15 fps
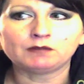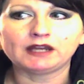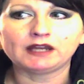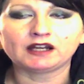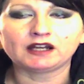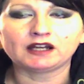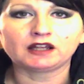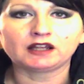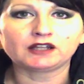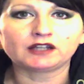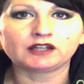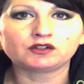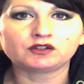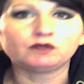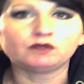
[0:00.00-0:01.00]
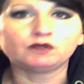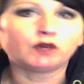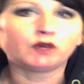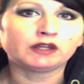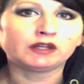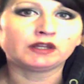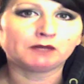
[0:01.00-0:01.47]
And I like to
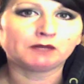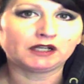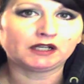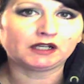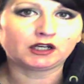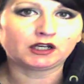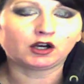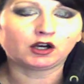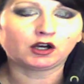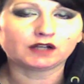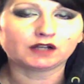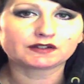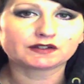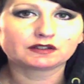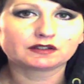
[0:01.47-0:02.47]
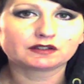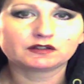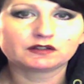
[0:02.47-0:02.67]
avoid them at any cost.